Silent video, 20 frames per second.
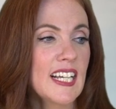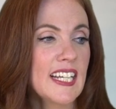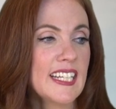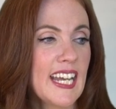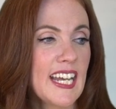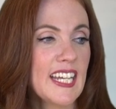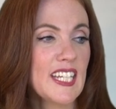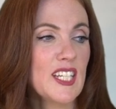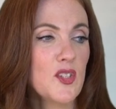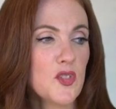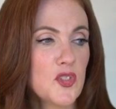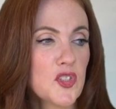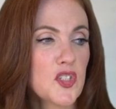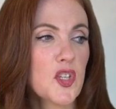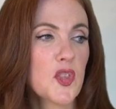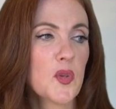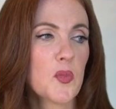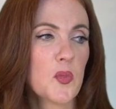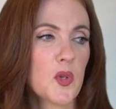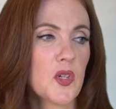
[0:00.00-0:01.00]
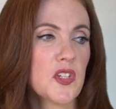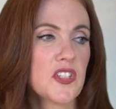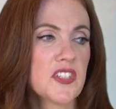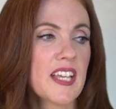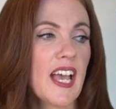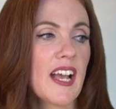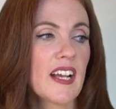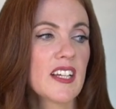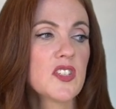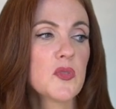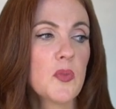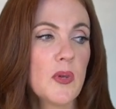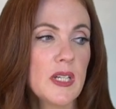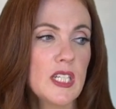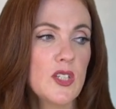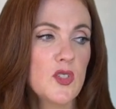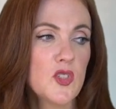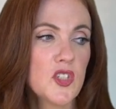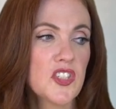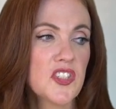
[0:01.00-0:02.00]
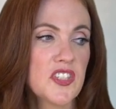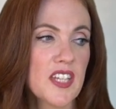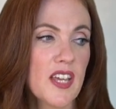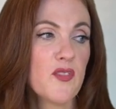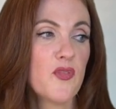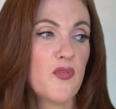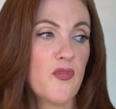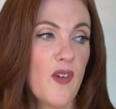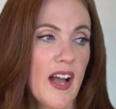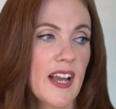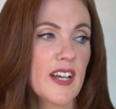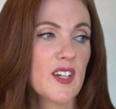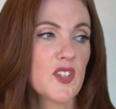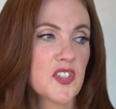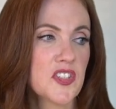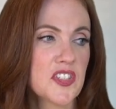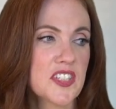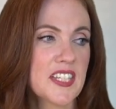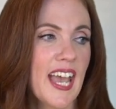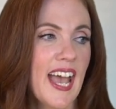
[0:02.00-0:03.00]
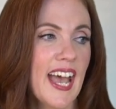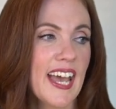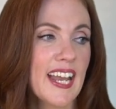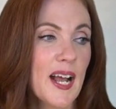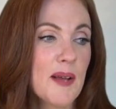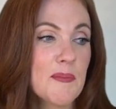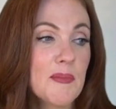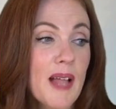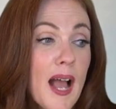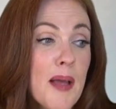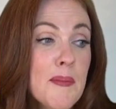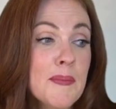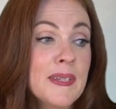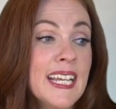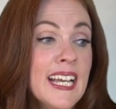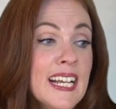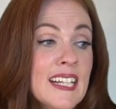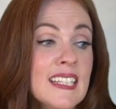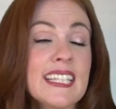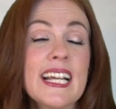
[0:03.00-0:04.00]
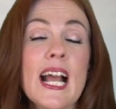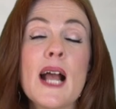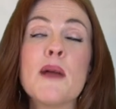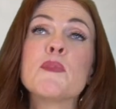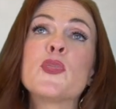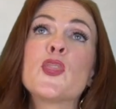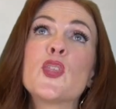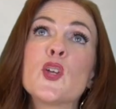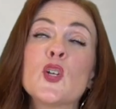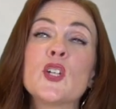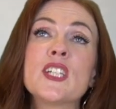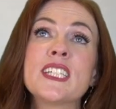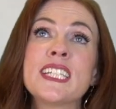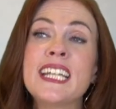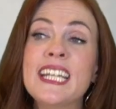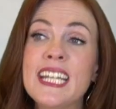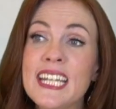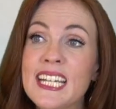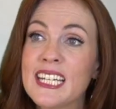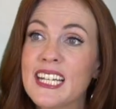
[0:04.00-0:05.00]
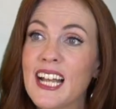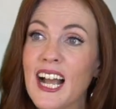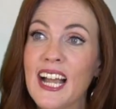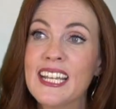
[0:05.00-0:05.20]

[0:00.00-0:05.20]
get used to the word scat, because when you just said fire scat, I'm giggling. I'm 13, I guess.